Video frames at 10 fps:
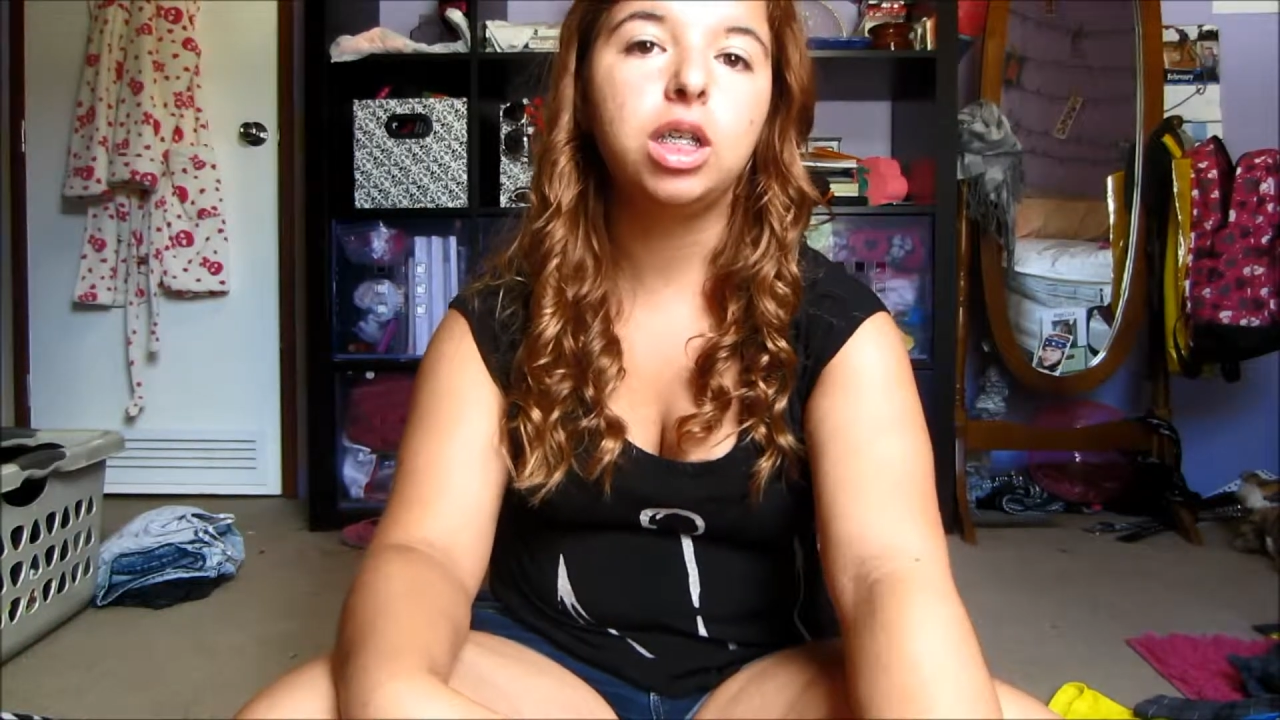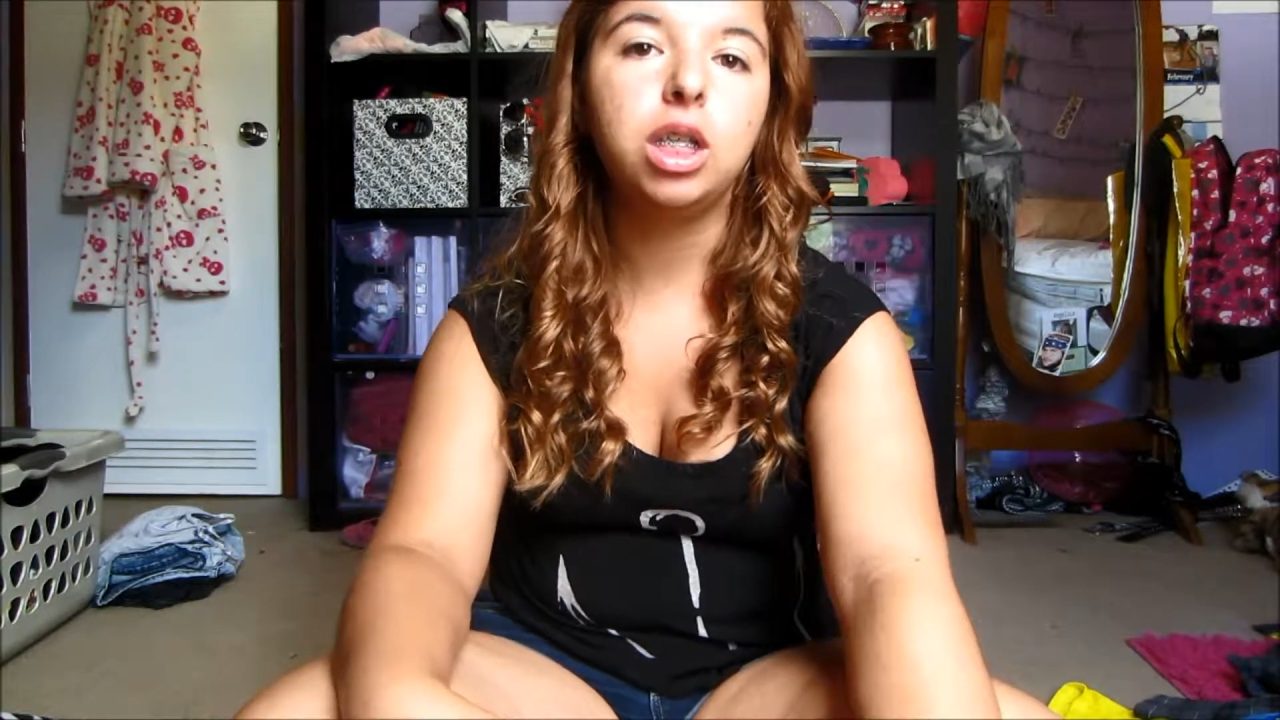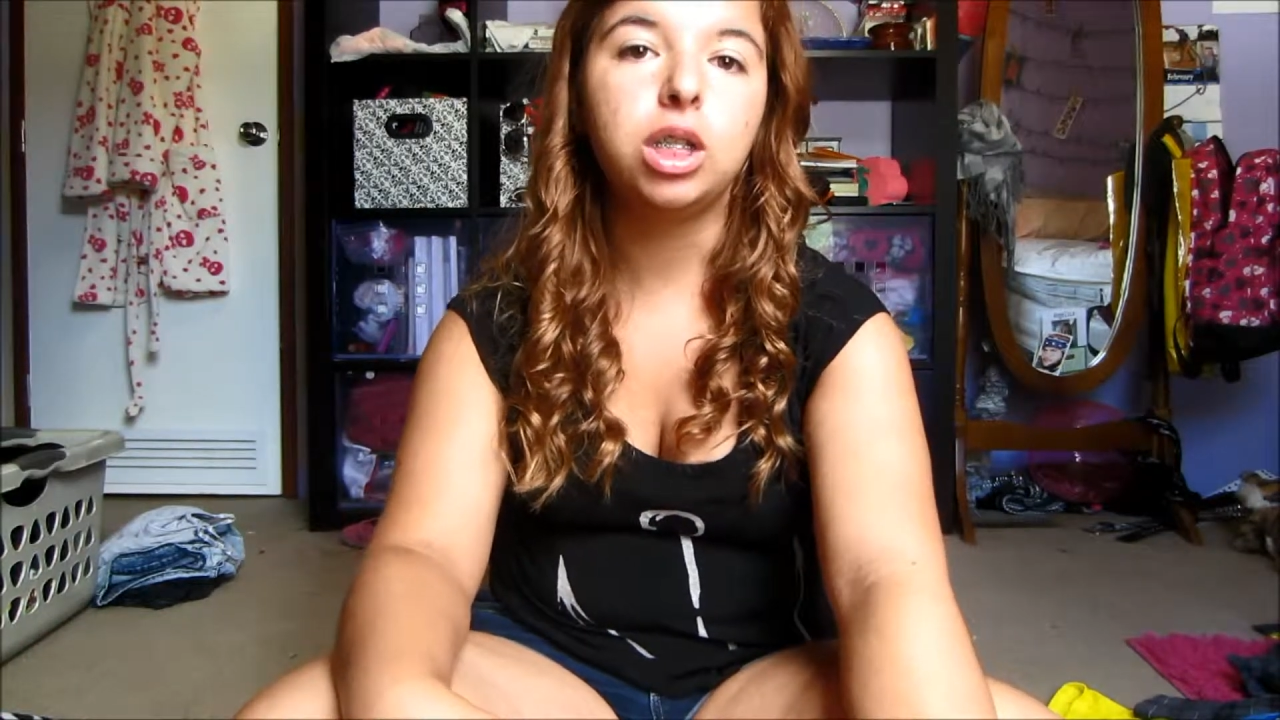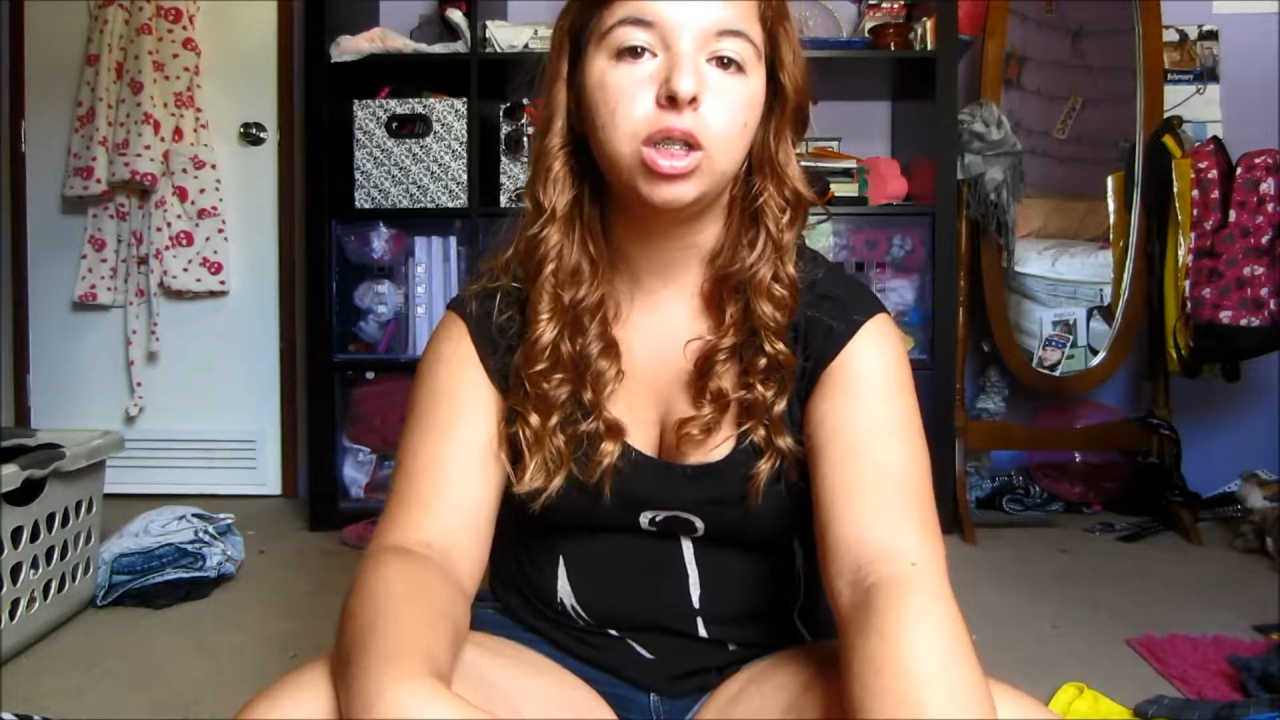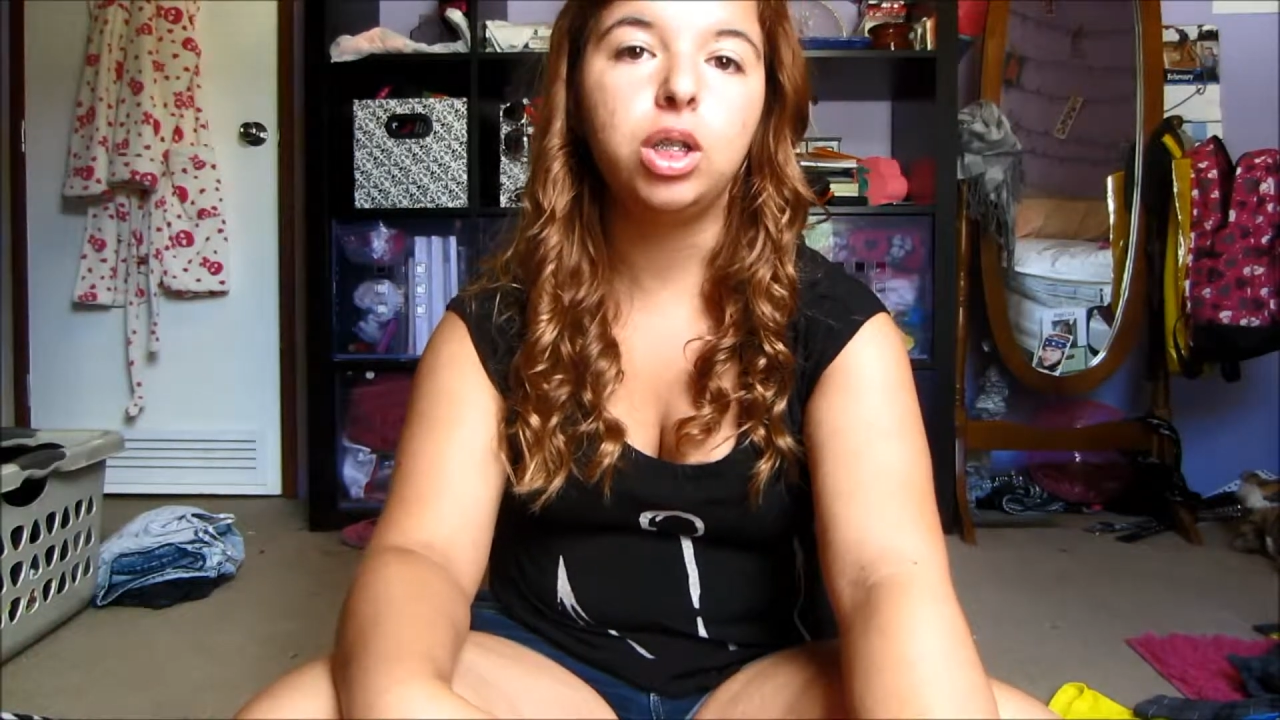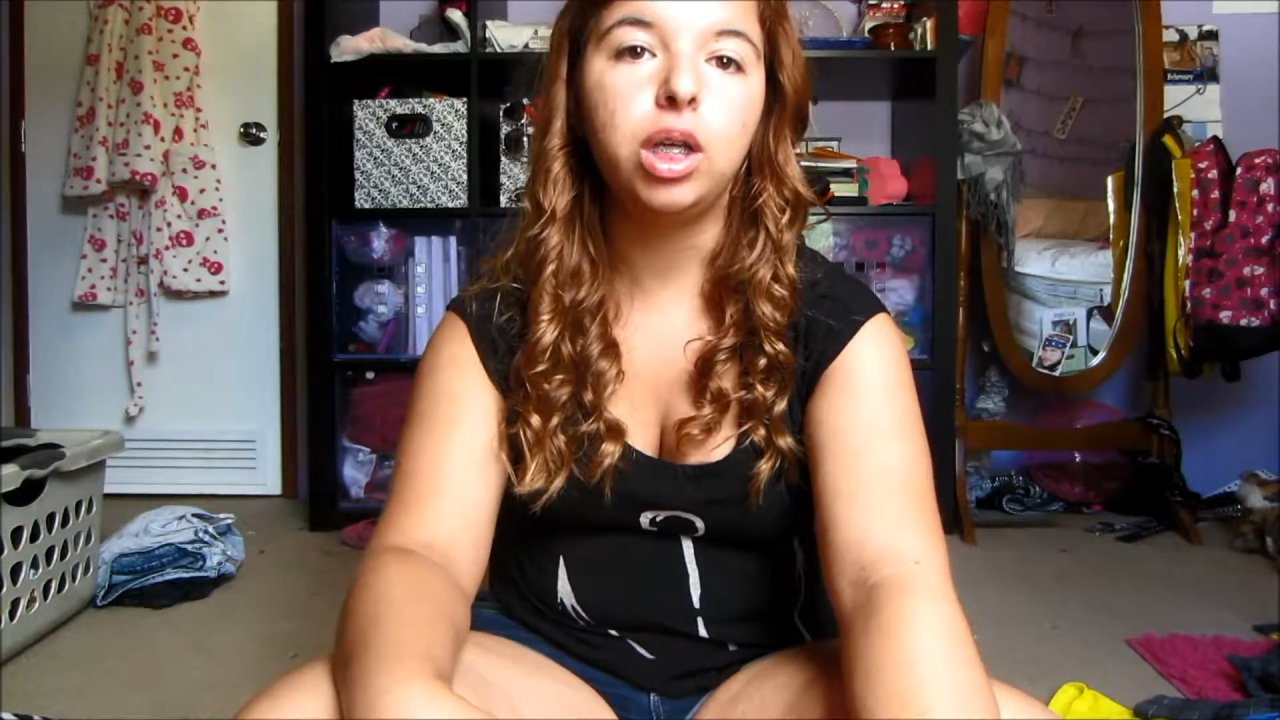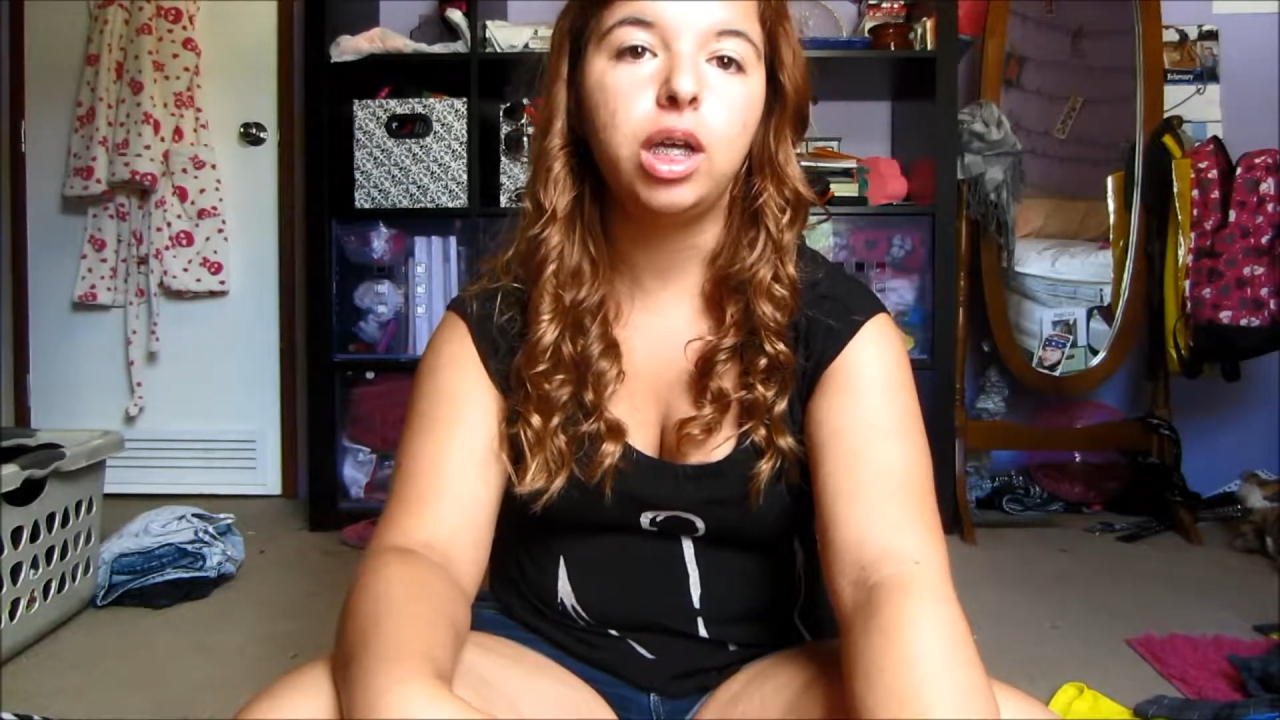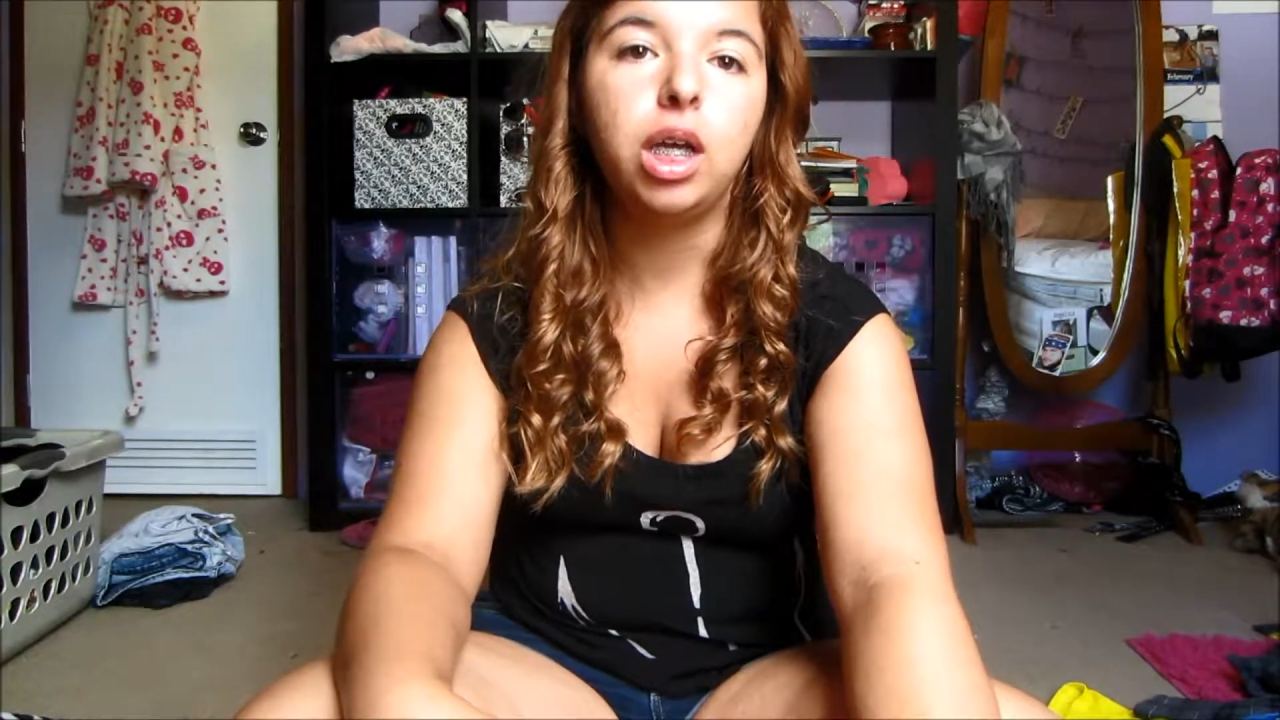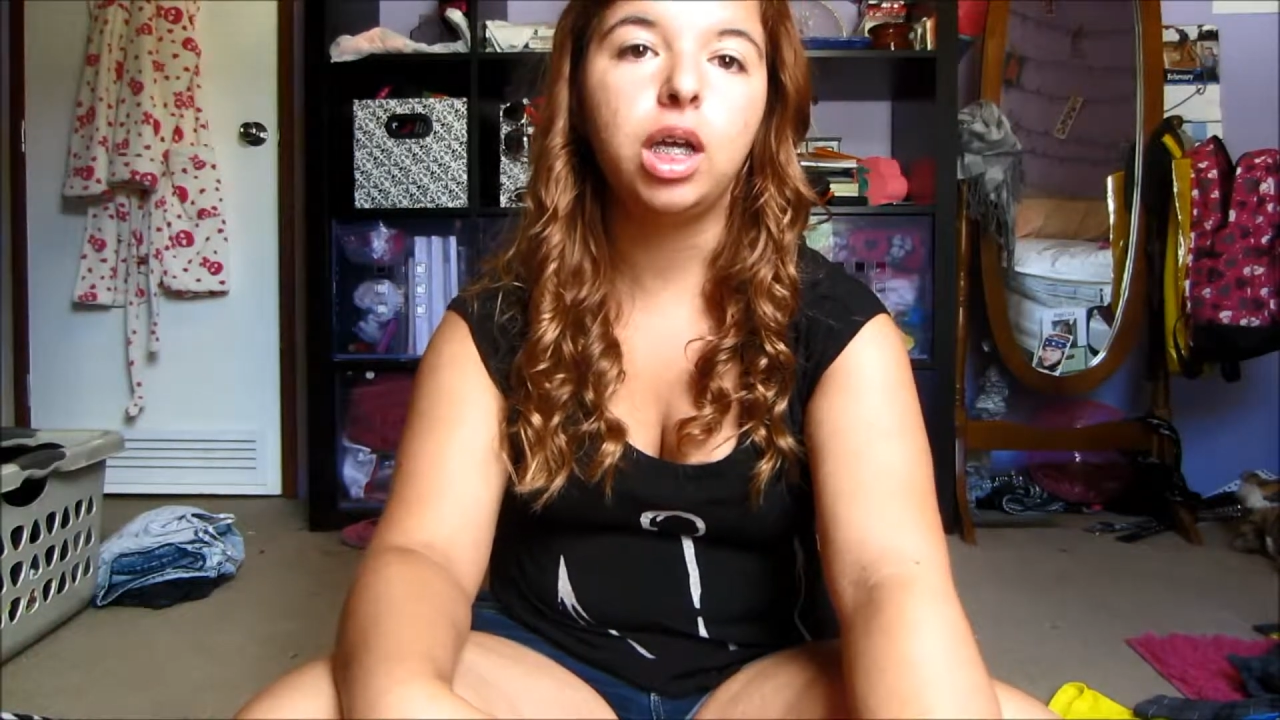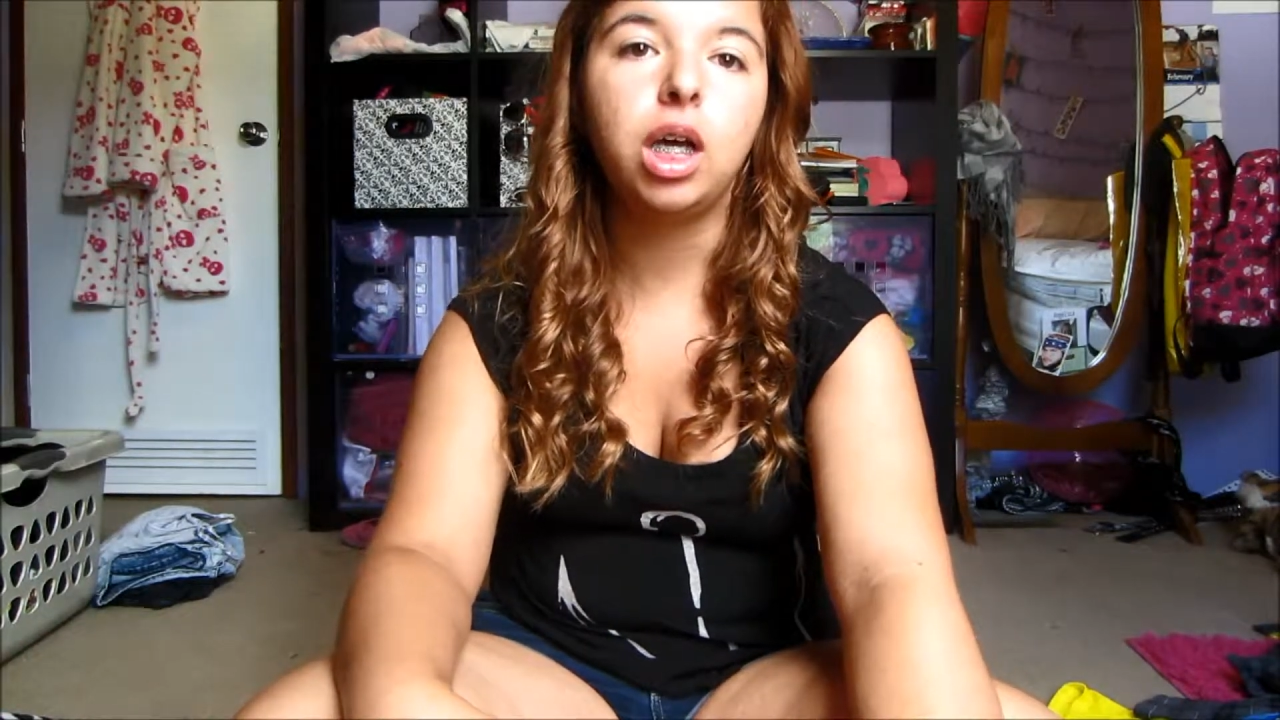
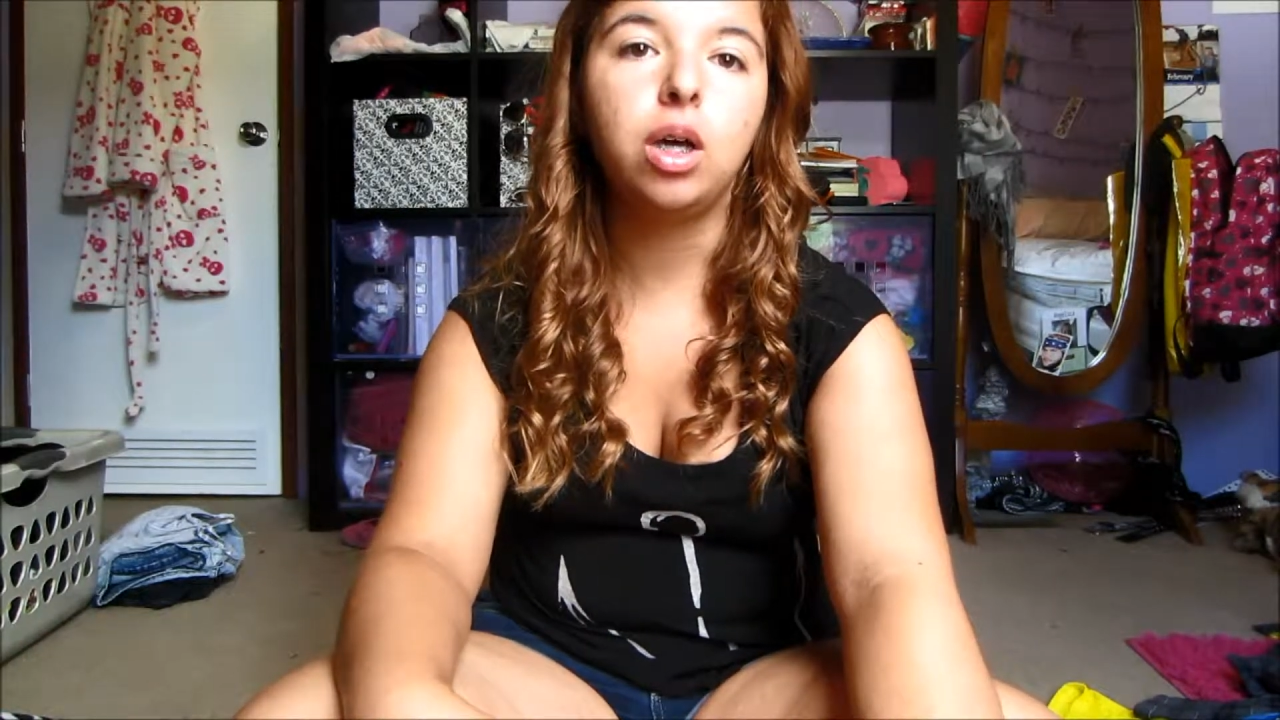yesterday